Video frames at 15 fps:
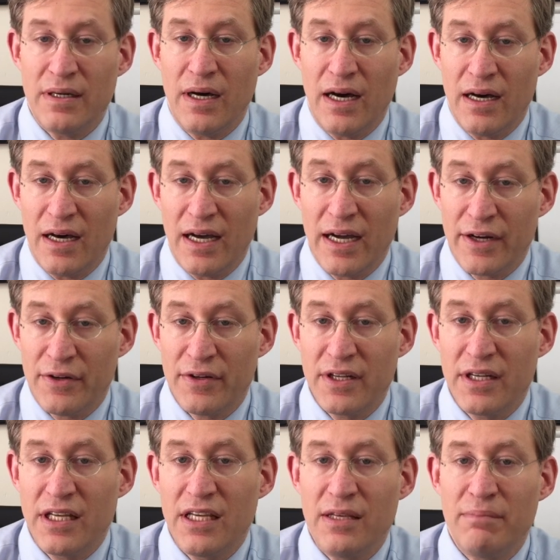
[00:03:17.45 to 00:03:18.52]
iron in
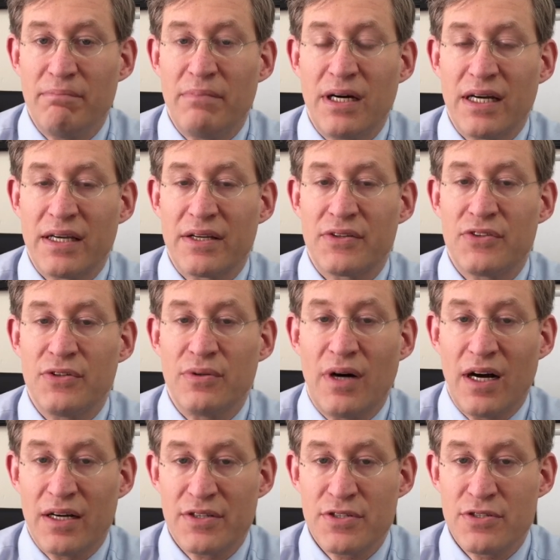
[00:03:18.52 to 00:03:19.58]
heme binding to
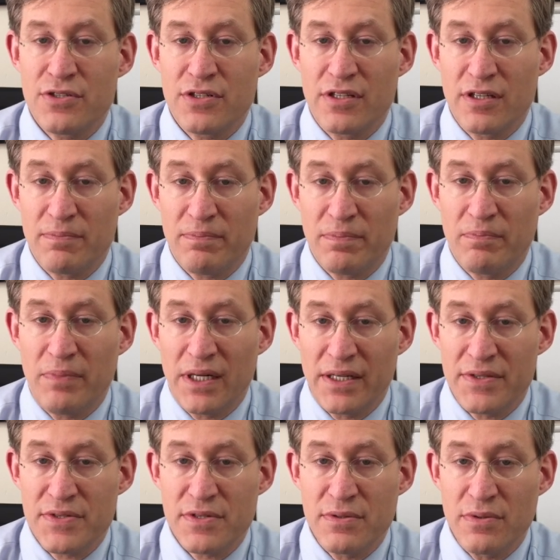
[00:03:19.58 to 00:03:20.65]
oxygen, it
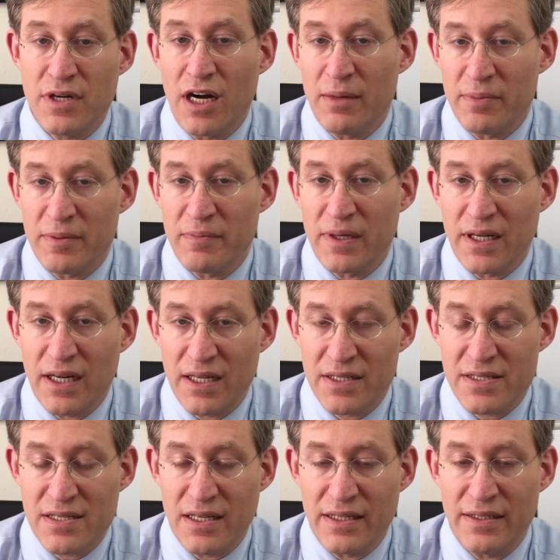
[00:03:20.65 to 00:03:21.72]
binds to carbon
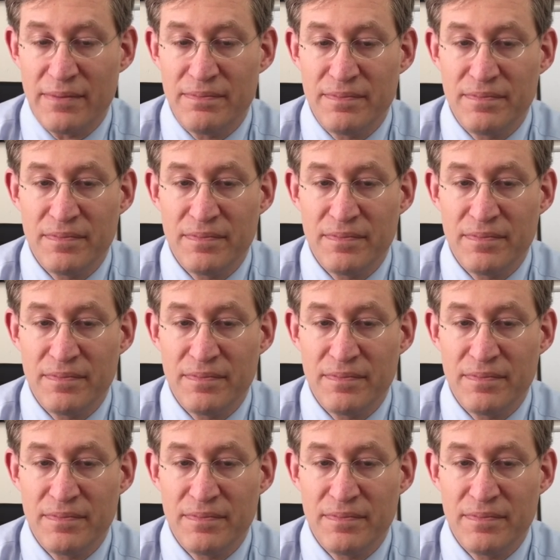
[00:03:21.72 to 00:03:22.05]
monoxide.